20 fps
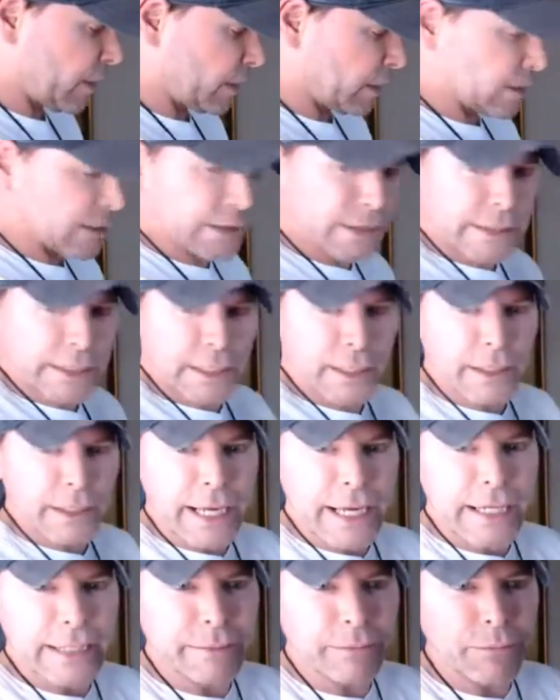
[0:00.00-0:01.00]
Still
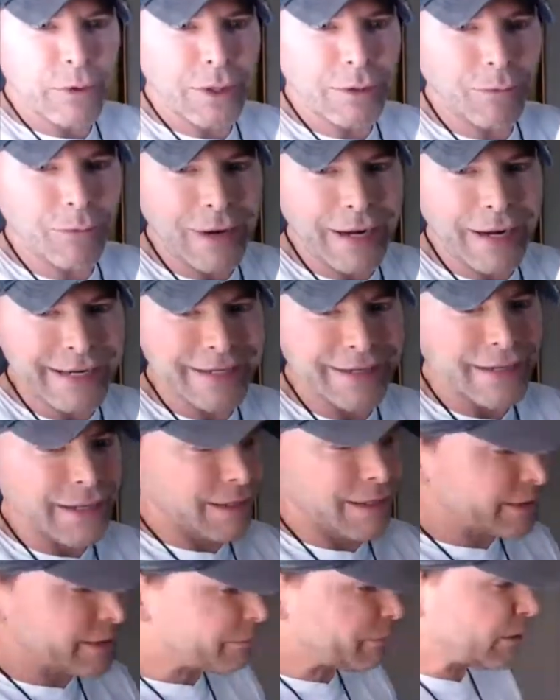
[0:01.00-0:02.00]
adding more white.
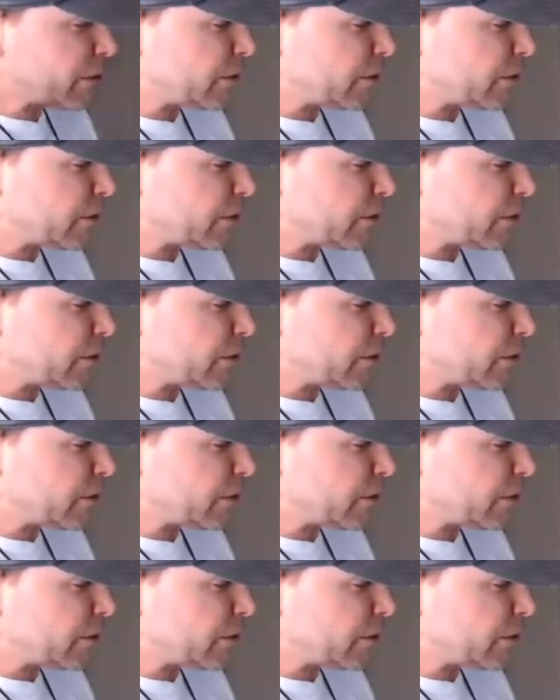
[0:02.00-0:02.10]
The blue is